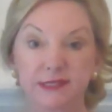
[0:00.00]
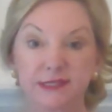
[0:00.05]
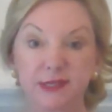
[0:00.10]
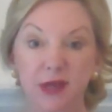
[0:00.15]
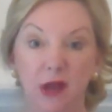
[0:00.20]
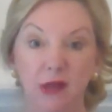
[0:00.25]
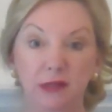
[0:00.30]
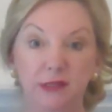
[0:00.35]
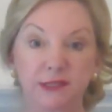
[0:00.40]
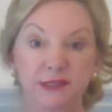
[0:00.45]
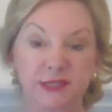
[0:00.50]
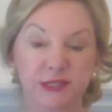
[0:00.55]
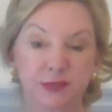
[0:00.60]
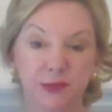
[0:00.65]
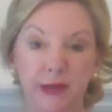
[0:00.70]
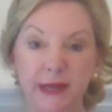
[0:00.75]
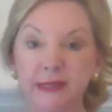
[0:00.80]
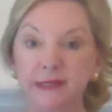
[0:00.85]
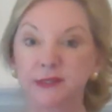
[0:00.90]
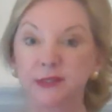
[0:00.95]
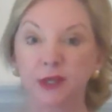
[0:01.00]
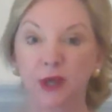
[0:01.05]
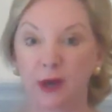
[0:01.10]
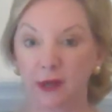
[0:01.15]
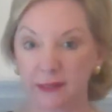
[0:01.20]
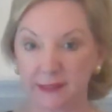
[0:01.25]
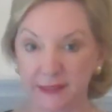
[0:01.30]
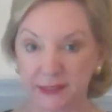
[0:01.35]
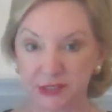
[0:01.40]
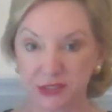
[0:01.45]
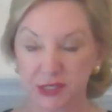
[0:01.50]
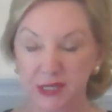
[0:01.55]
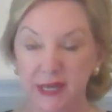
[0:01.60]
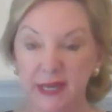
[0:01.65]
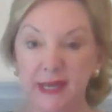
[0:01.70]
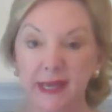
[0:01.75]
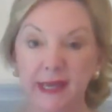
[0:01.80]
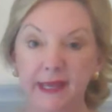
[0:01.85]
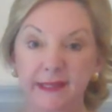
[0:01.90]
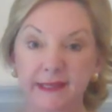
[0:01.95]
solid, straight knowledge,
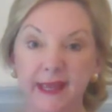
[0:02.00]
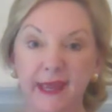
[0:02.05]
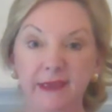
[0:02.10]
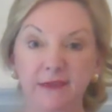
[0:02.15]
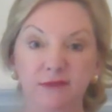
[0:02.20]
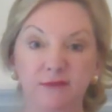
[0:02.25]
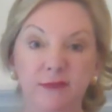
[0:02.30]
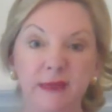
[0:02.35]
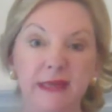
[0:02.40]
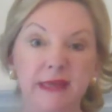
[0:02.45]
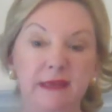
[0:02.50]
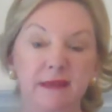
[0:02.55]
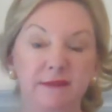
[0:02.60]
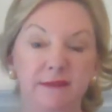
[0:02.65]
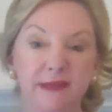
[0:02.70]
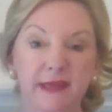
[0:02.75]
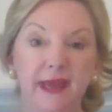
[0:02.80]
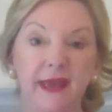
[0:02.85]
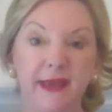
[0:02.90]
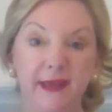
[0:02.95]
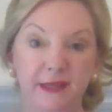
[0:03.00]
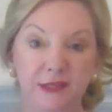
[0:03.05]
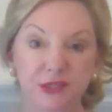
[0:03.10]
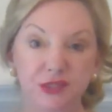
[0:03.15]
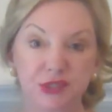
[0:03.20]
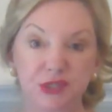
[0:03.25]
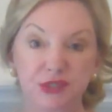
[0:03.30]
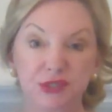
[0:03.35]
it gave me the edge